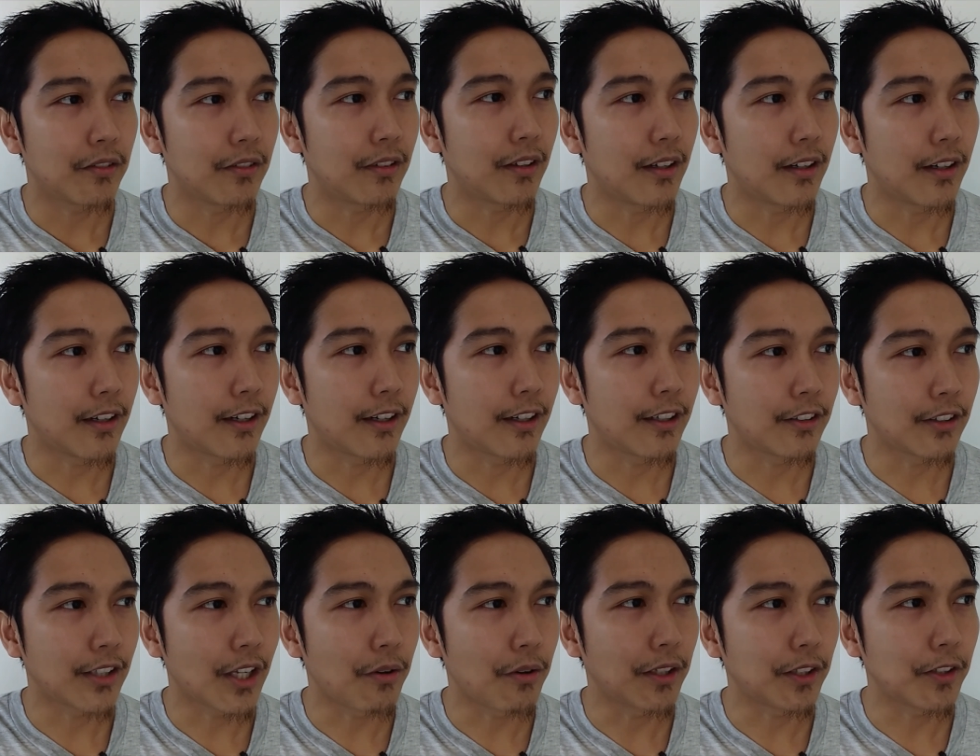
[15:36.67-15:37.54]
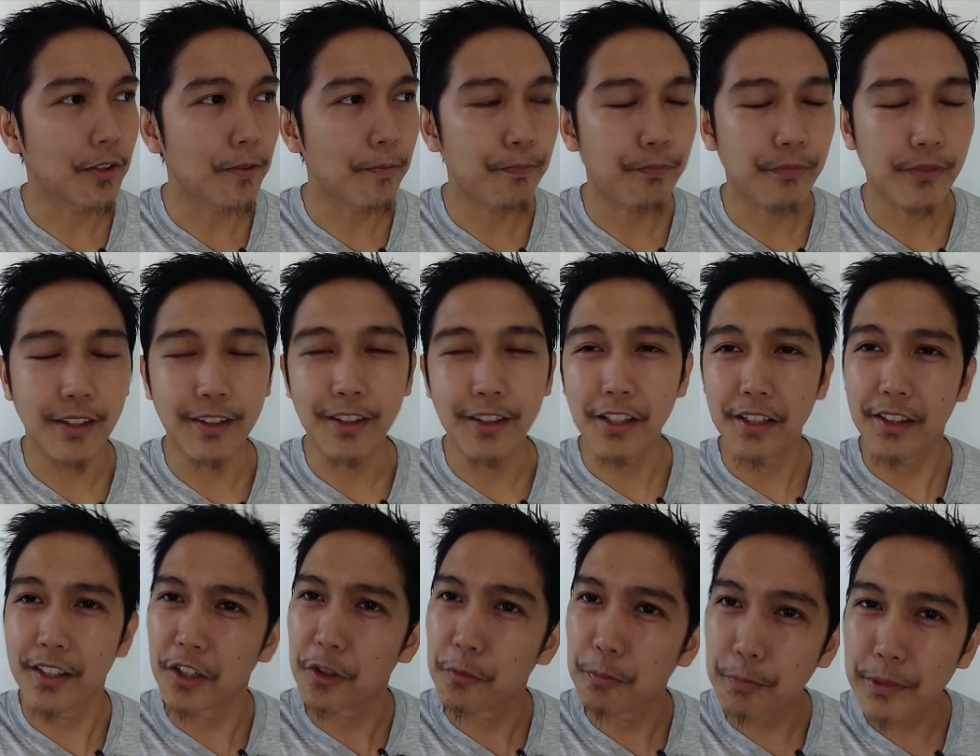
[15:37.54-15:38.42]
uh, ano tawag nito? And
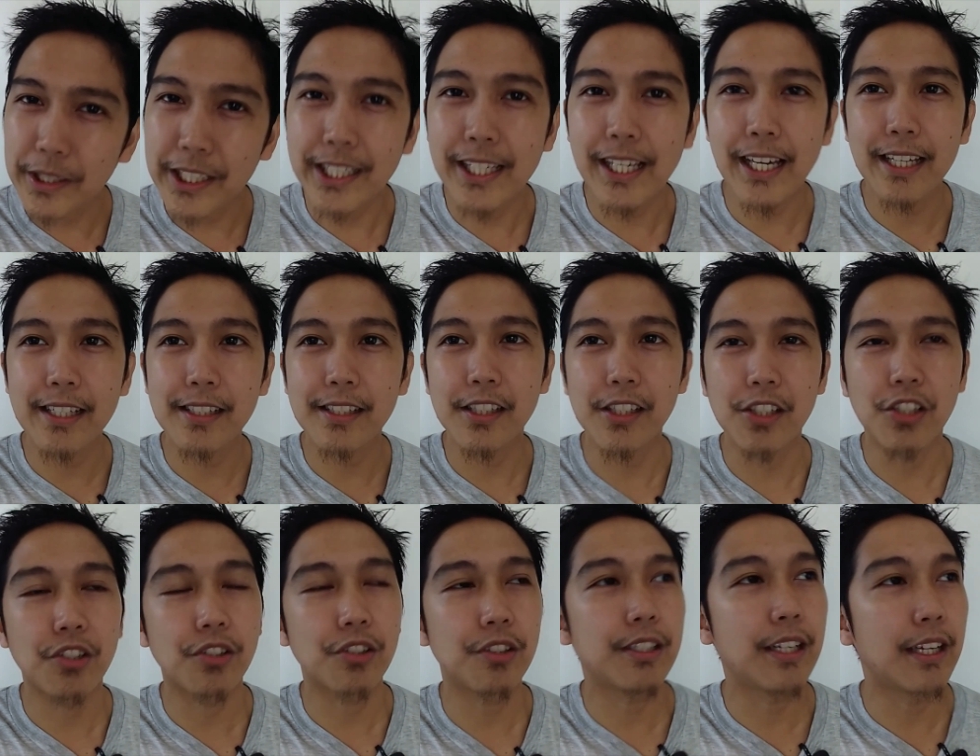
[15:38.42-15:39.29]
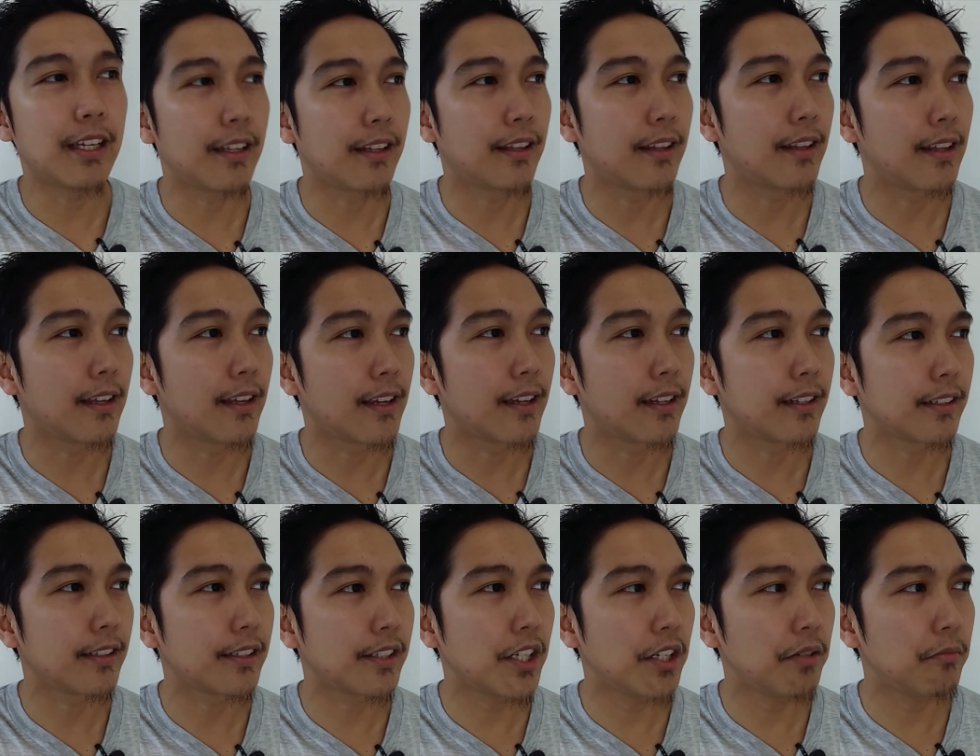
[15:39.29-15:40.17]
then they're P D I C insured, and
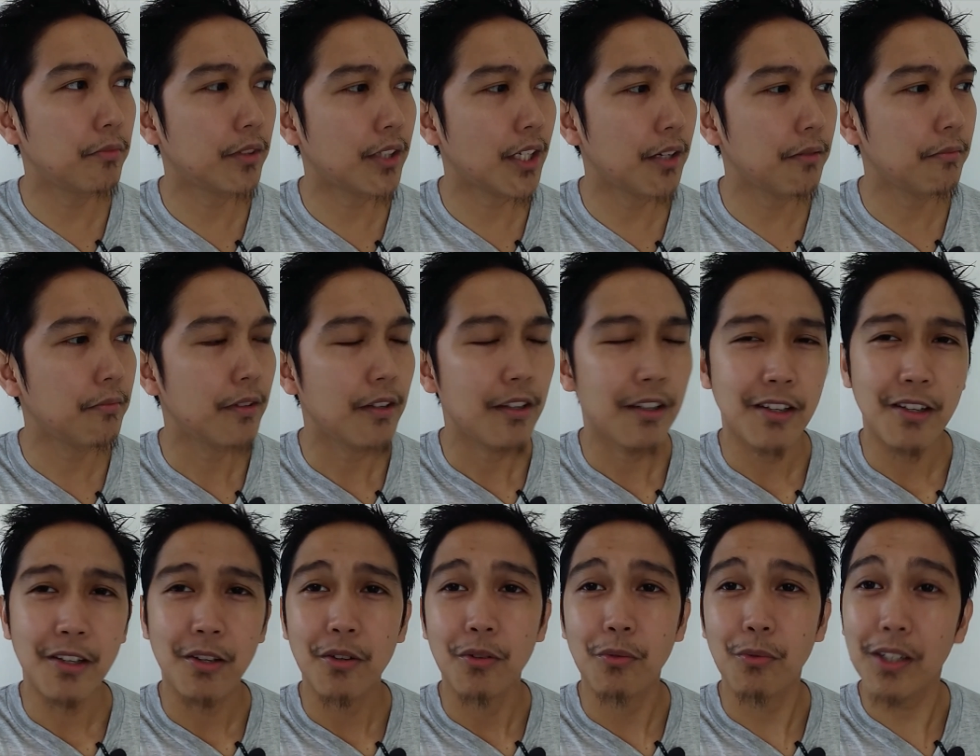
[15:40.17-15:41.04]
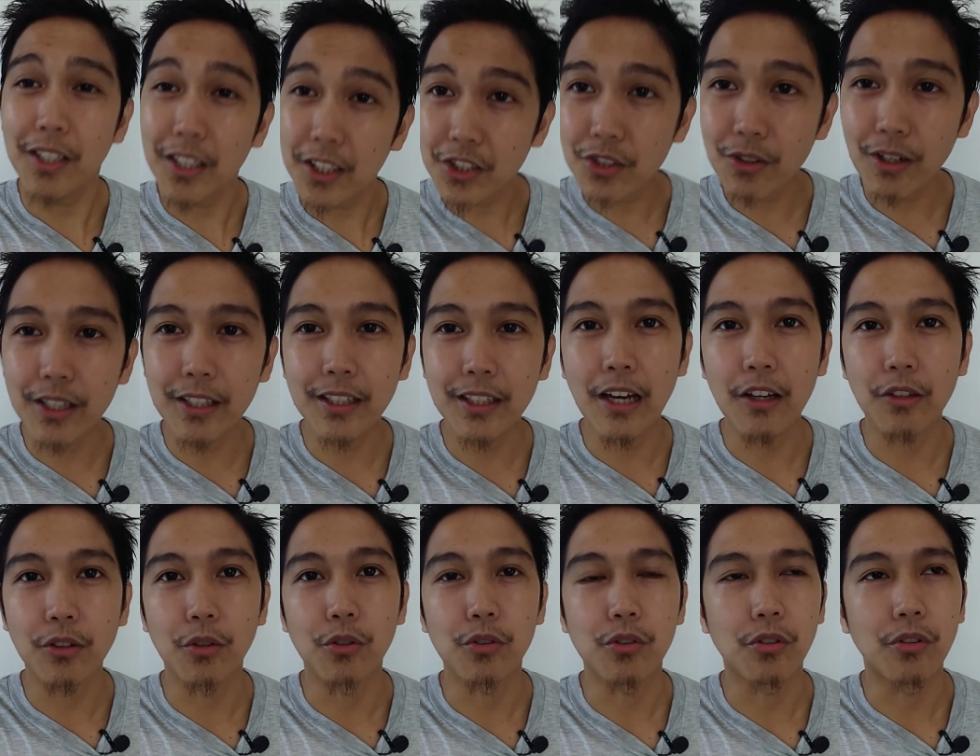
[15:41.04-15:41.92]
then at the same time, why not try it
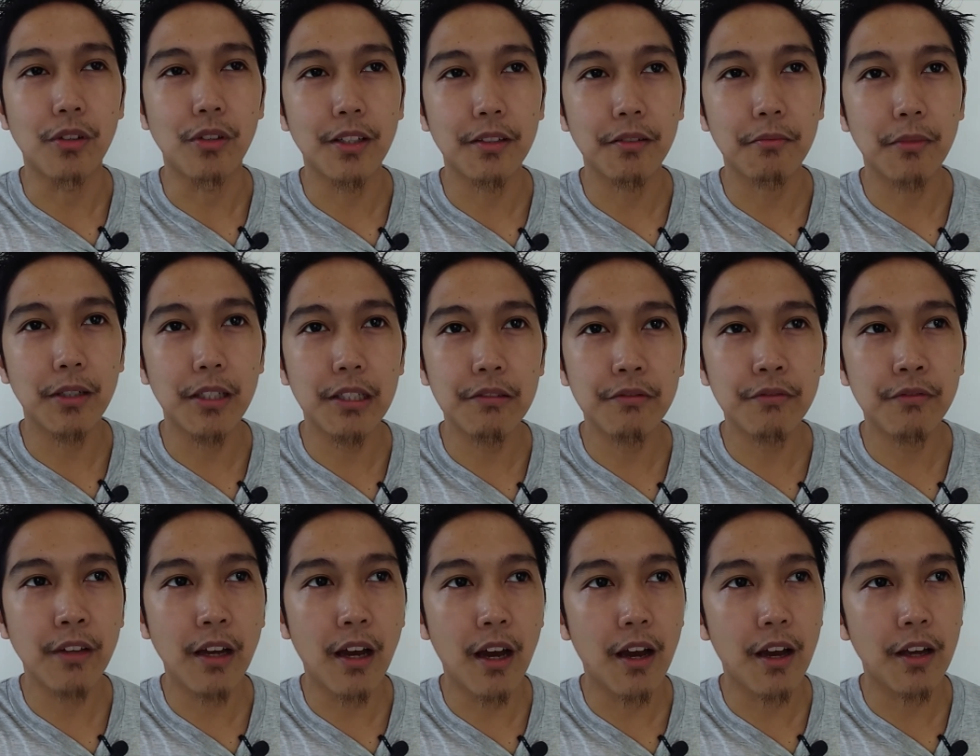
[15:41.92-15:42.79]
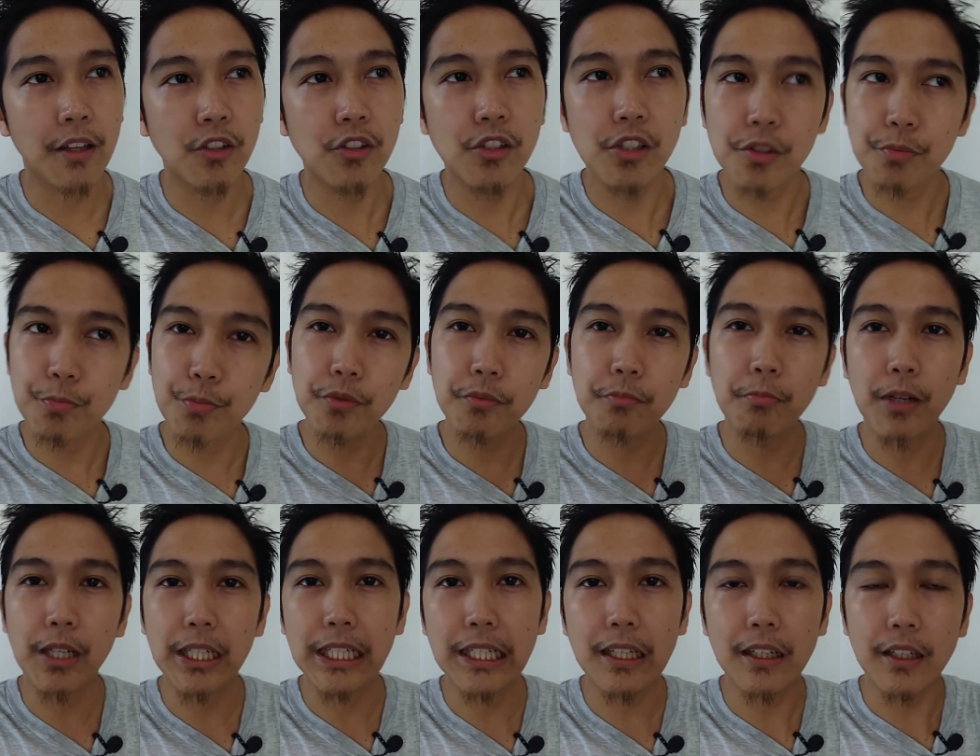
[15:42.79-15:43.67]
out also? Like, maging, uh, you just put
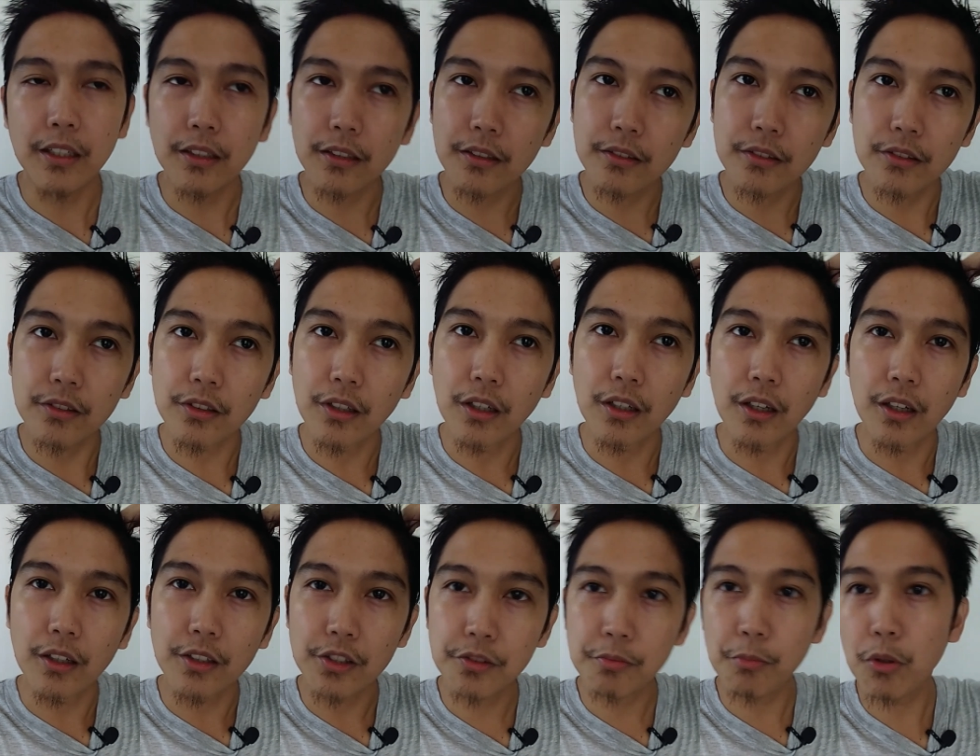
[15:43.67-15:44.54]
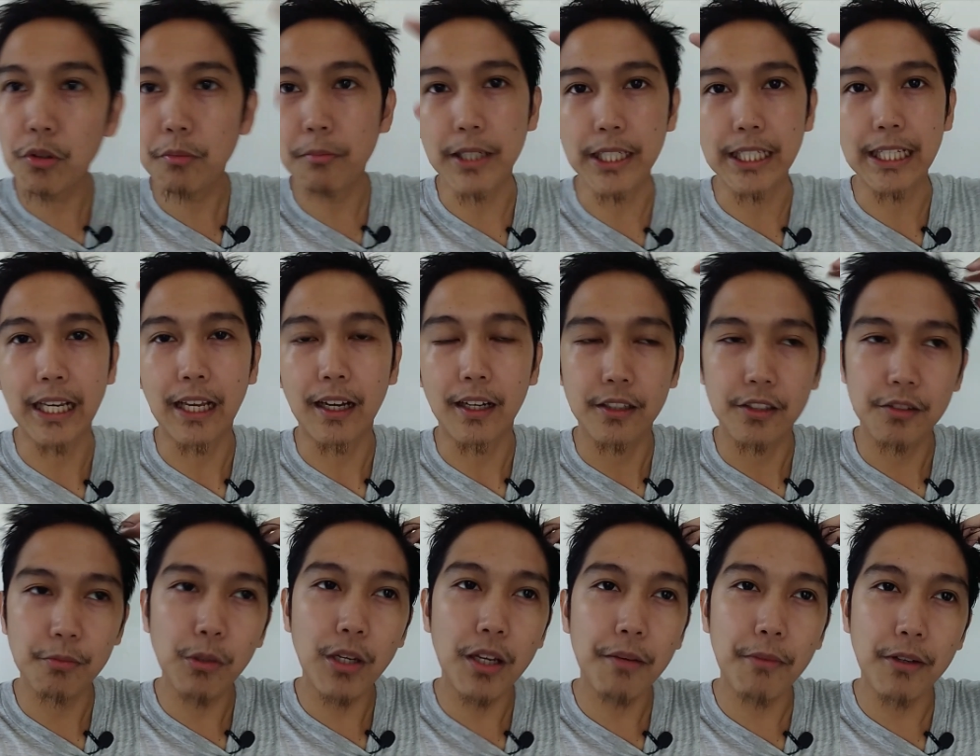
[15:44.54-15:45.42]
money like, uh, small money lang.
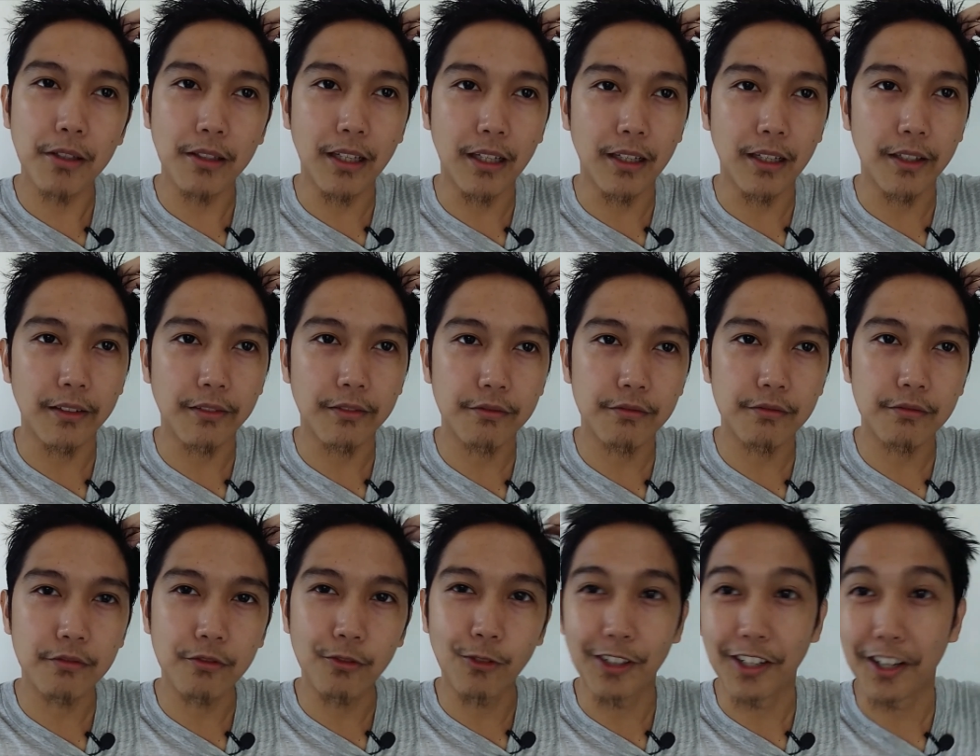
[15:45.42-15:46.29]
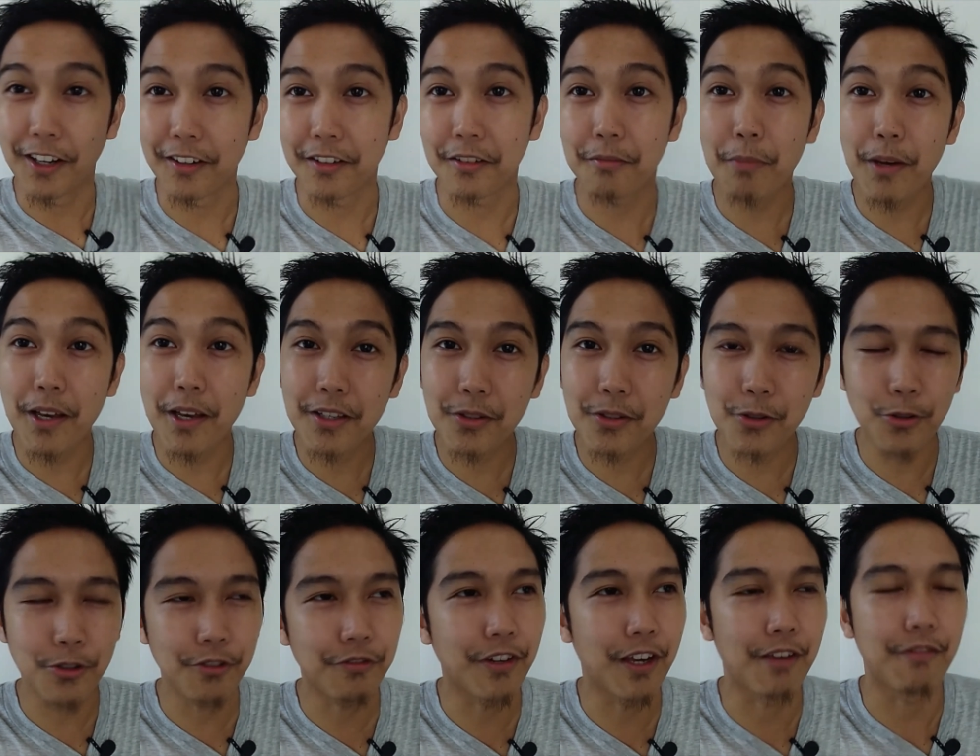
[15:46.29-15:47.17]
Small amount lang, like one hundred
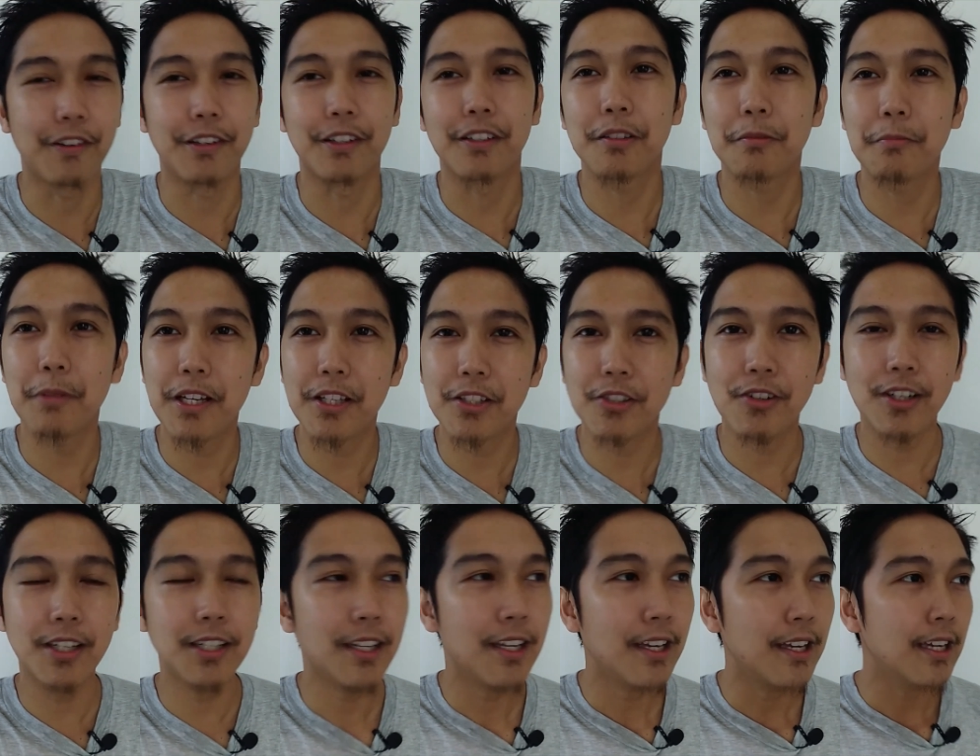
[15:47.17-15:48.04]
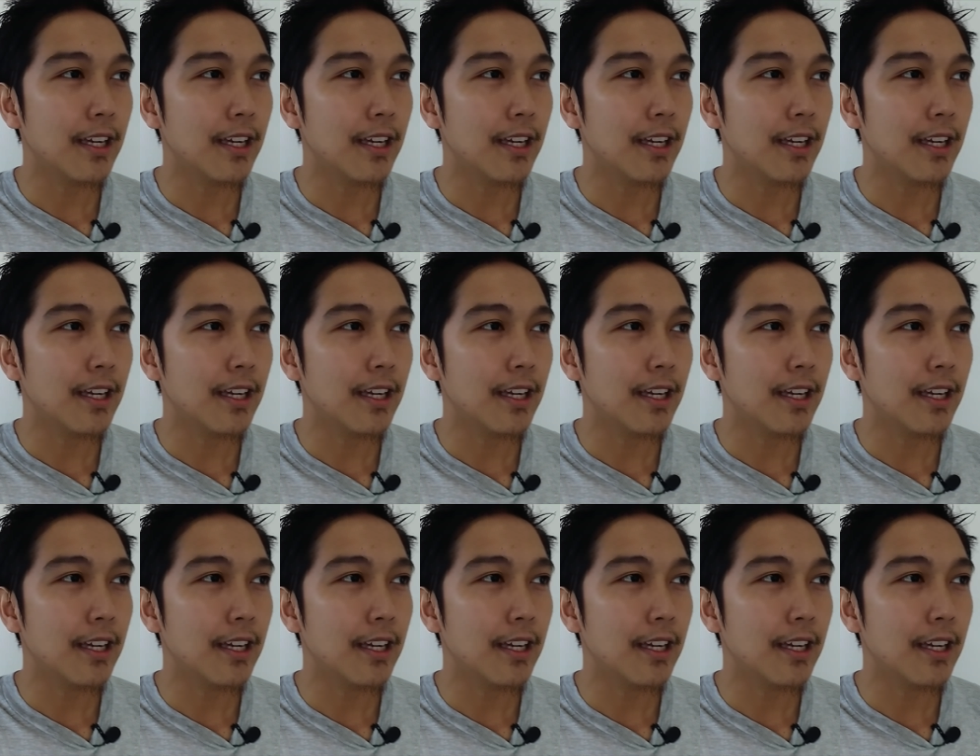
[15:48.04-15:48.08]
peso or five hundred peso, and